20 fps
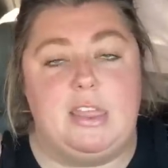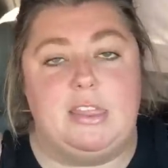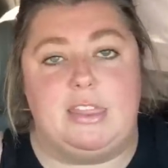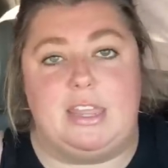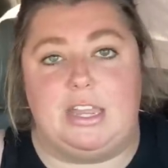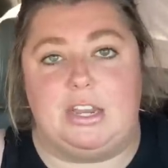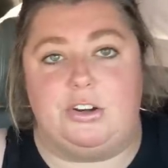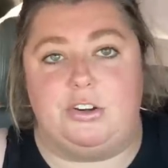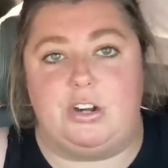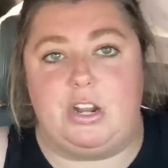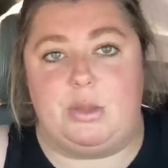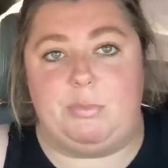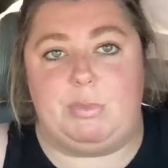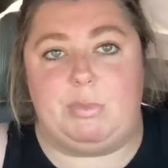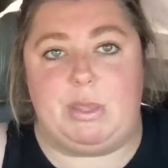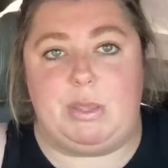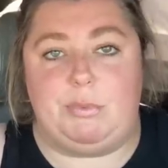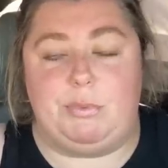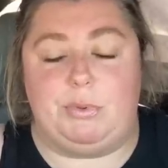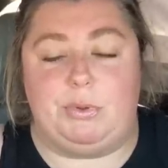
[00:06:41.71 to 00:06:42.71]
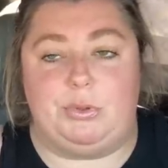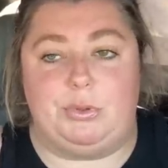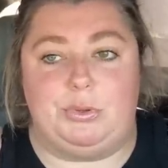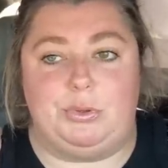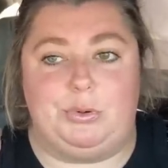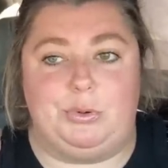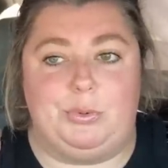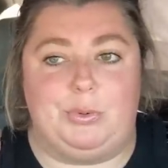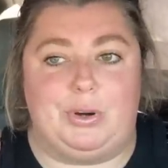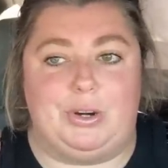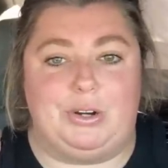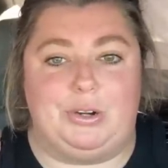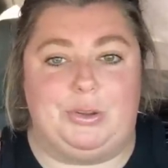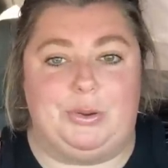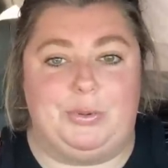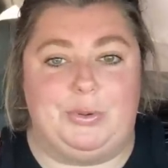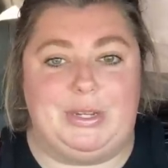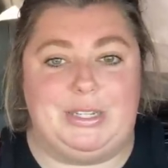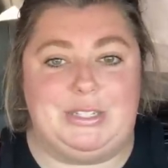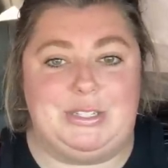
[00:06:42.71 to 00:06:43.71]
They are not people who are
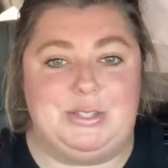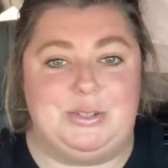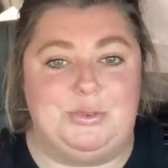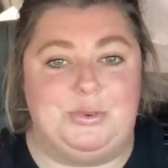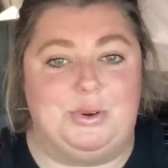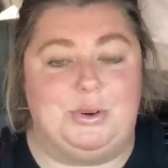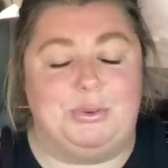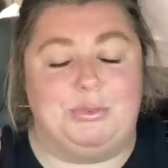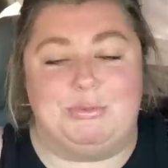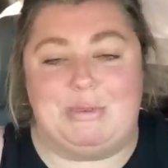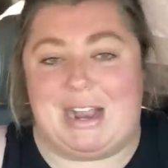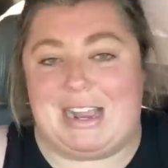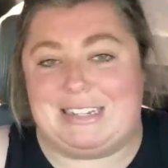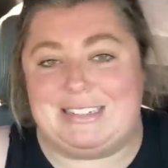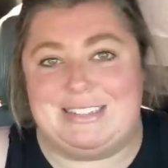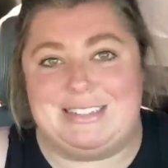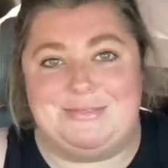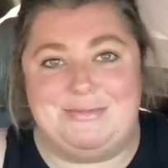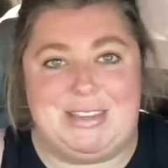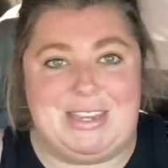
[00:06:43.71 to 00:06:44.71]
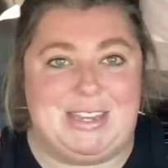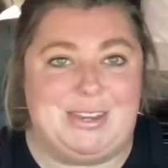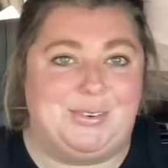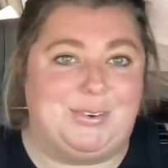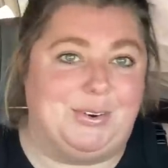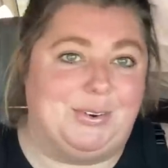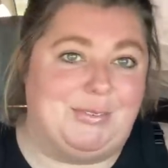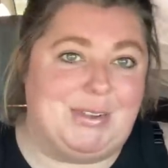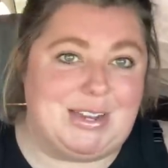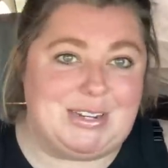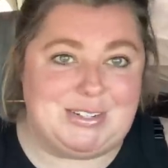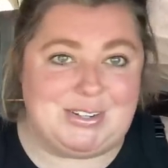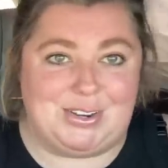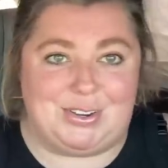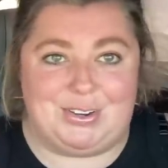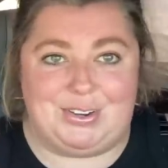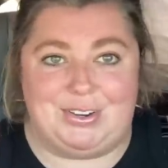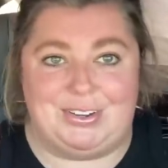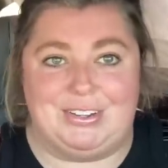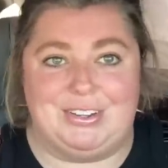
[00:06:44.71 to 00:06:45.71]
going to harass me or my
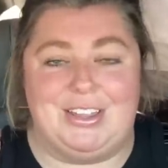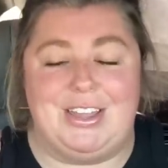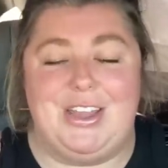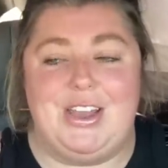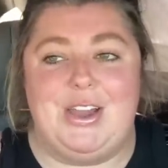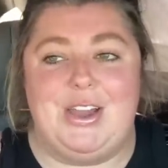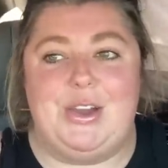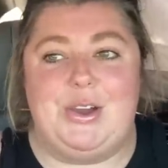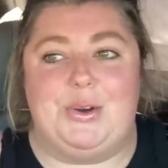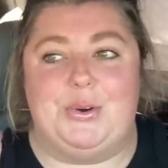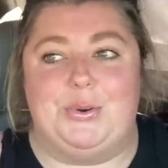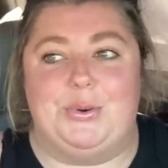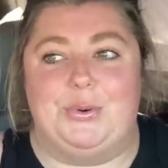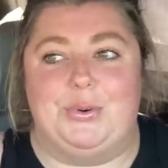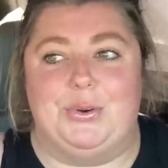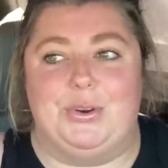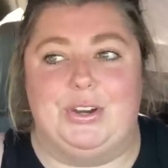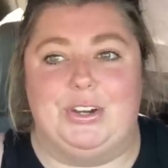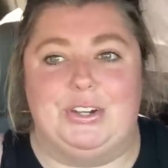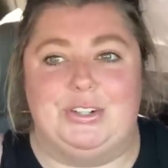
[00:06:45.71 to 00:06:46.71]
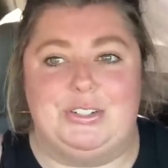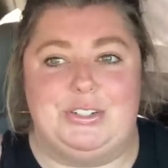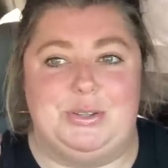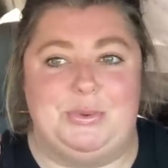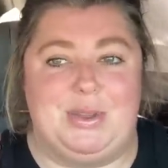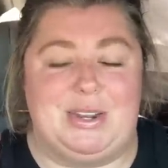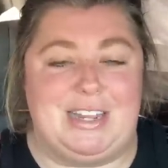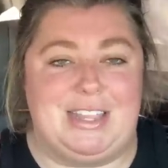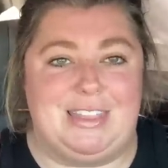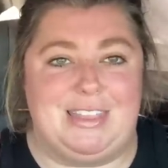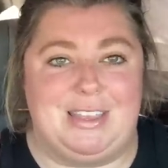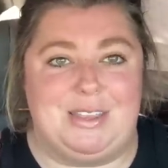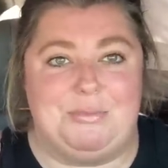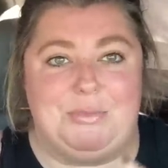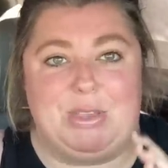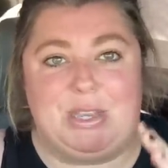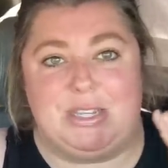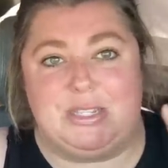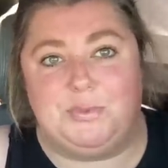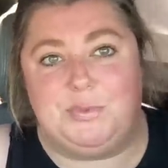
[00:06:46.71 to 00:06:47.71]
dog or do anything
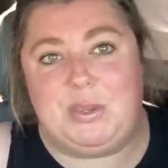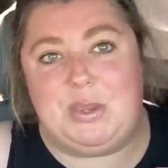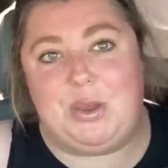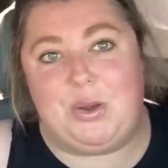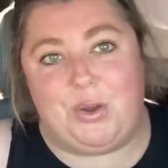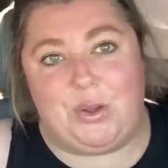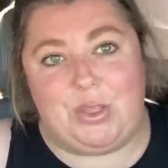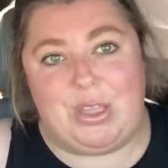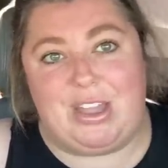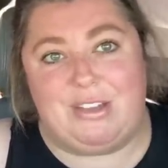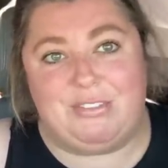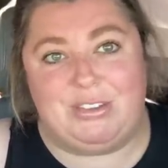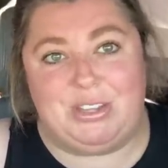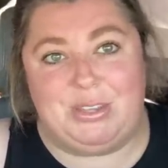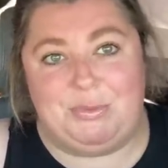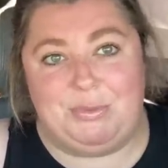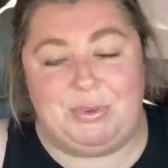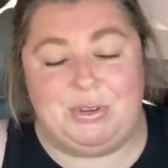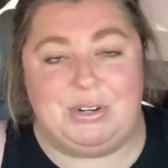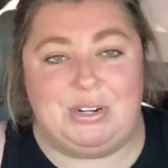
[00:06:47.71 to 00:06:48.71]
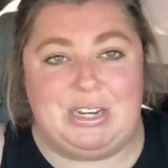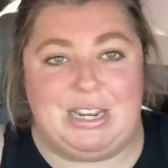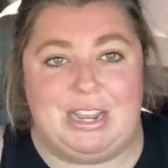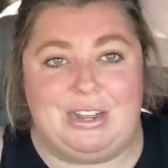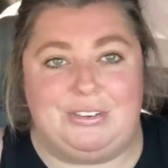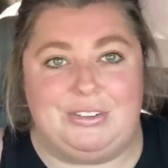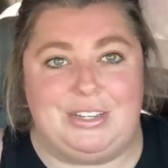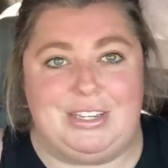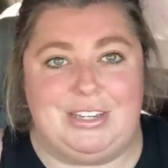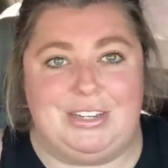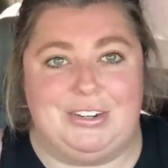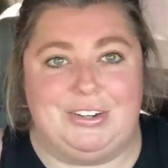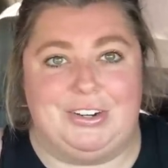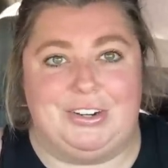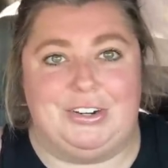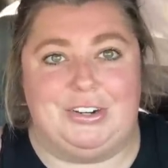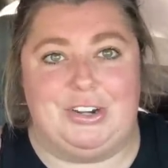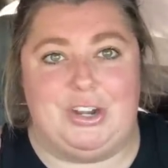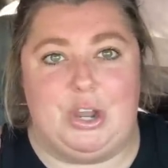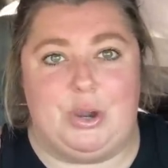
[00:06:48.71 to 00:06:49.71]
because we all have a community out
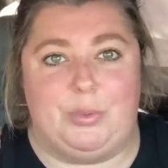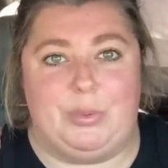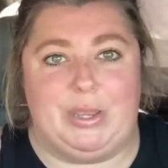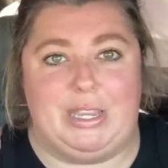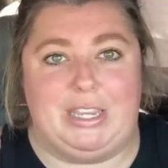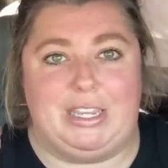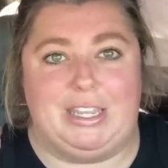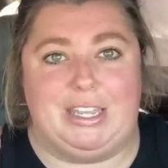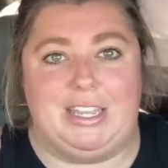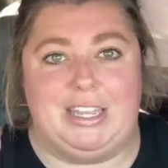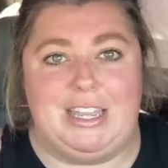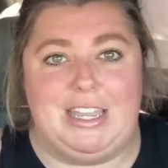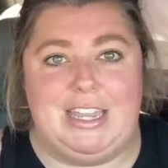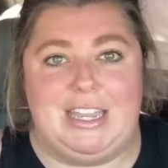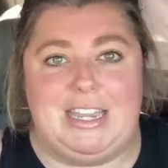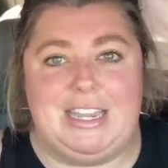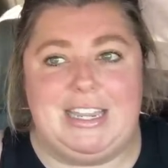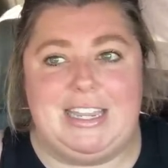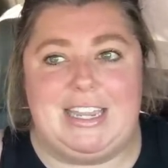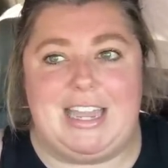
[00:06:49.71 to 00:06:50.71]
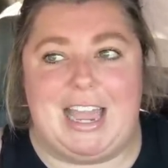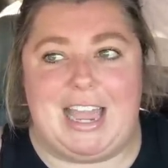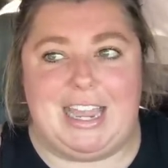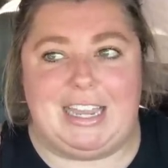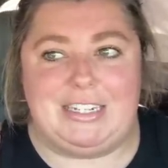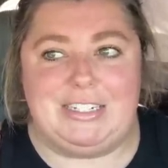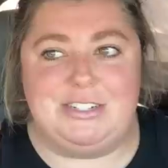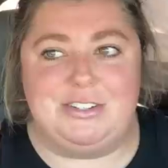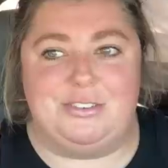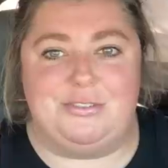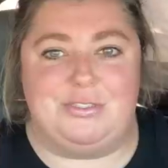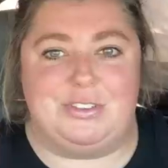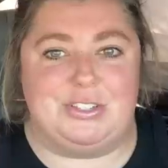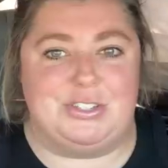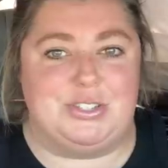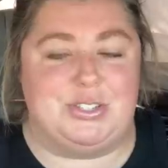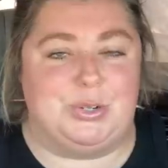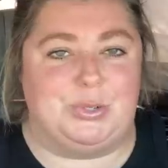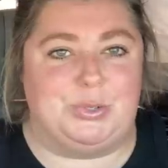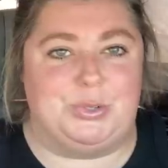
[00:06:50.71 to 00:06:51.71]
here knowing kind of the
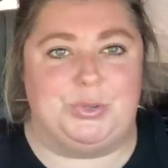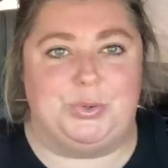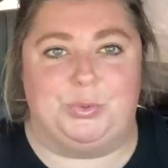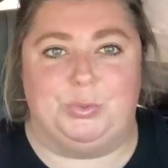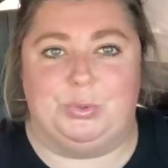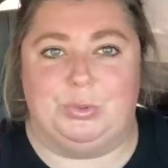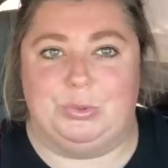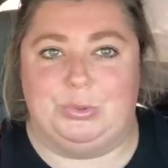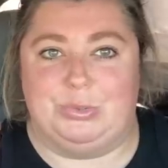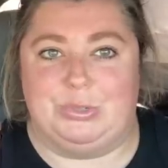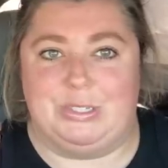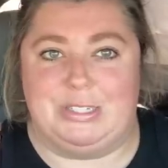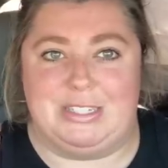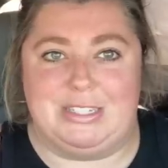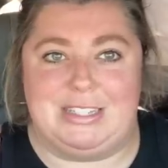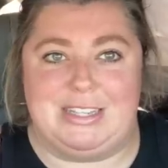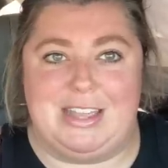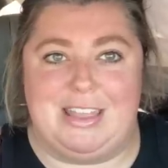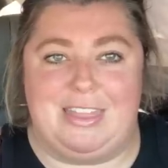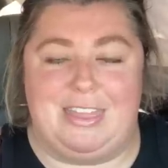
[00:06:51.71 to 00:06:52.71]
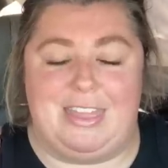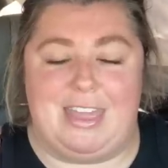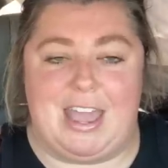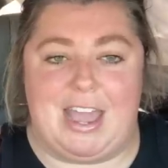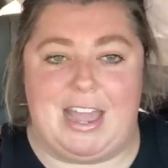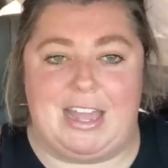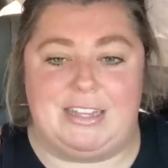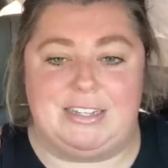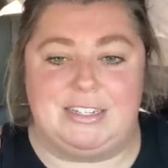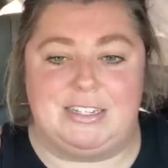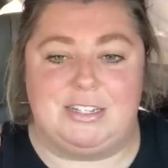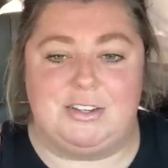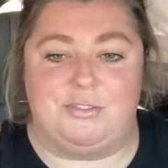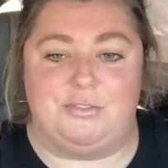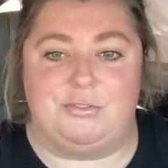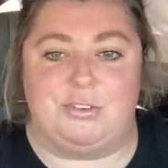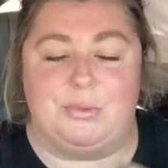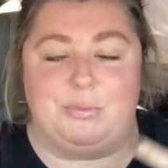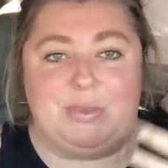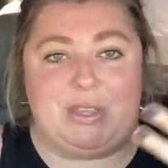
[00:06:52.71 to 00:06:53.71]
social rules that
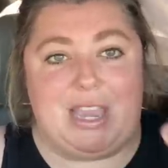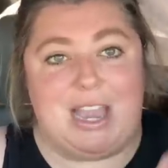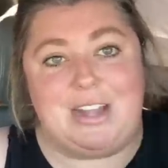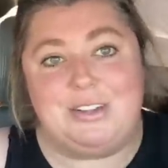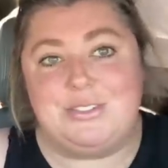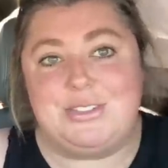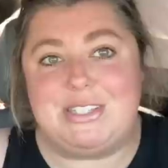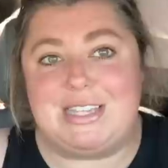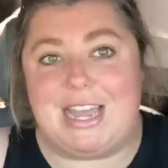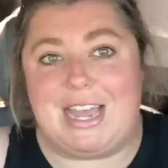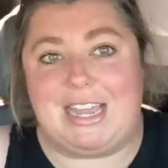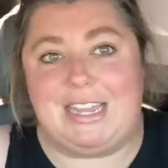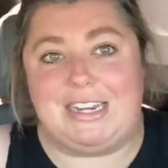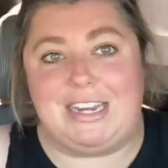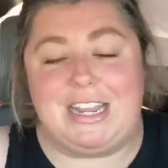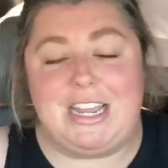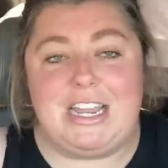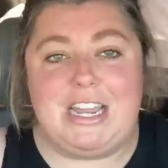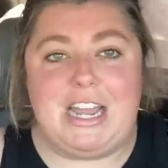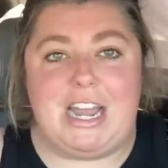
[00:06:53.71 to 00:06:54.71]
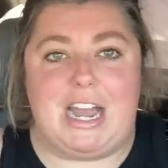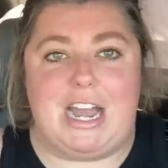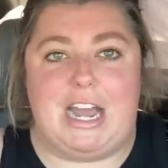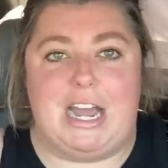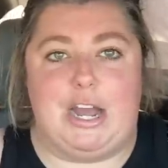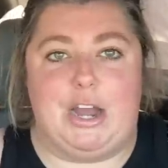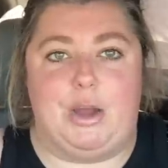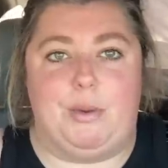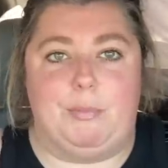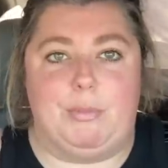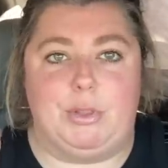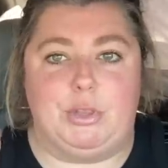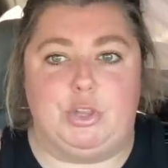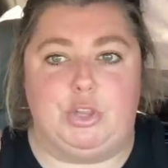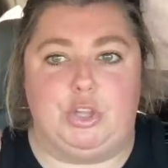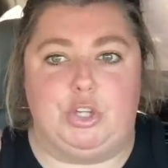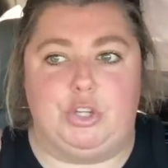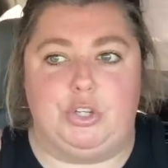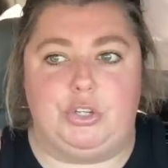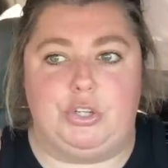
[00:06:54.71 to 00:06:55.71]
from the outside
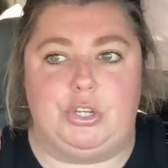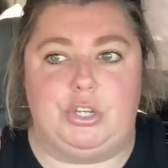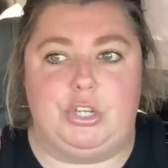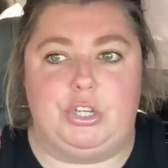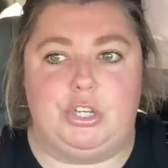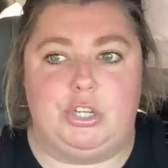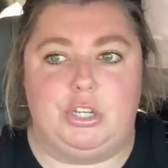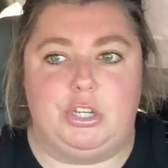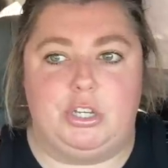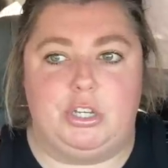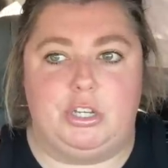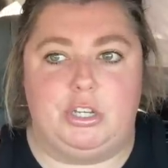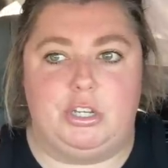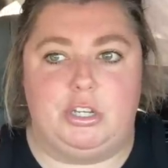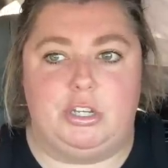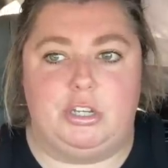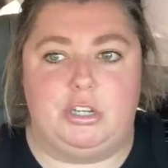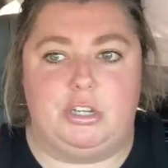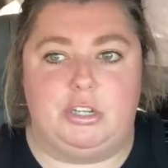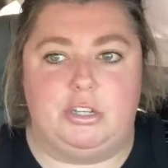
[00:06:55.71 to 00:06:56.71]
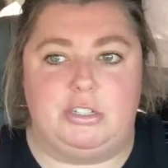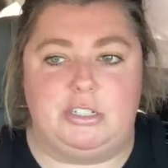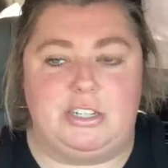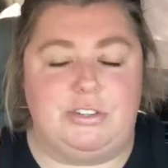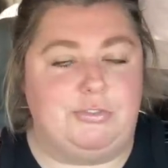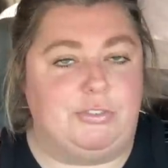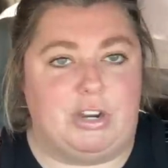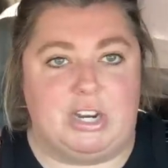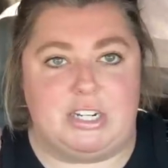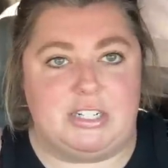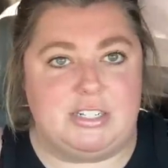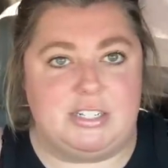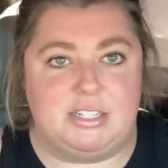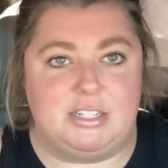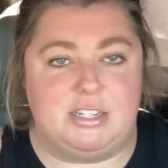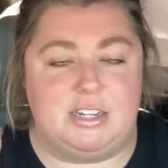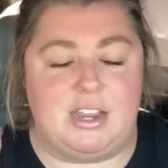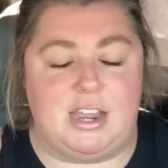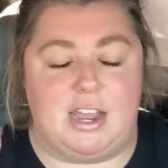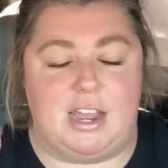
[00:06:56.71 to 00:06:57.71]
look different
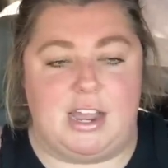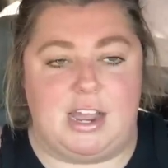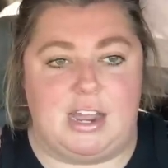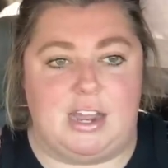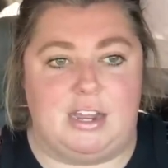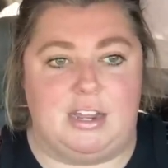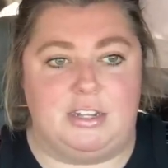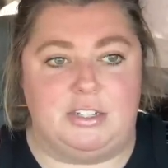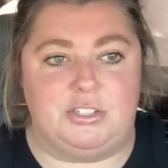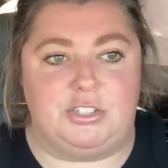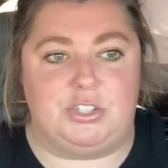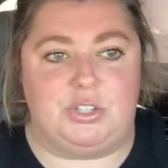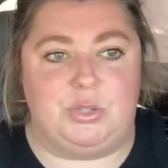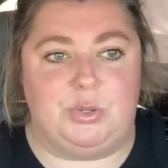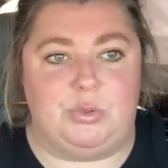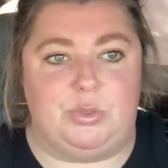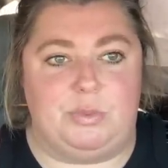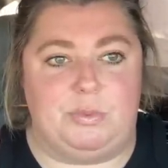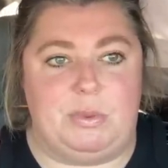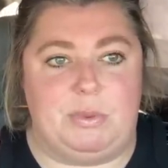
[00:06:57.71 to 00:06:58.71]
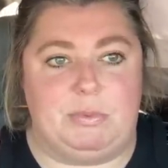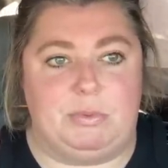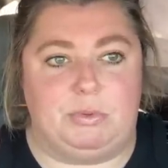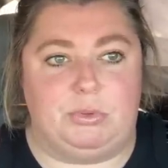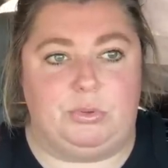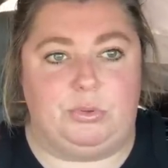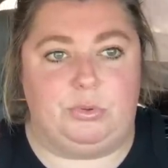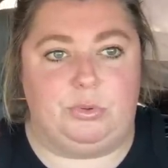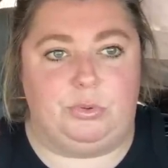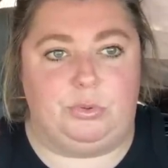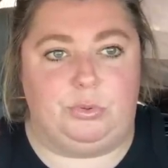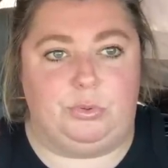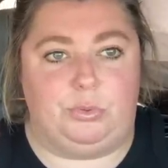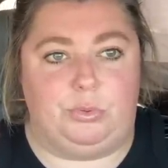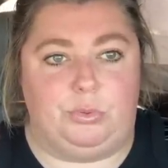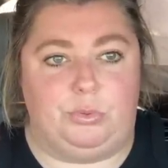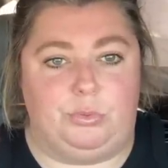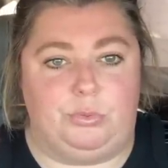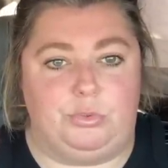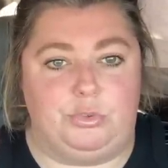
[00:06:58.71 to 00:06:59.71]
to the people
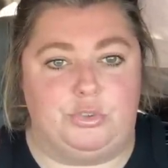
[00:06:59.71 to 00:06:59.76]
who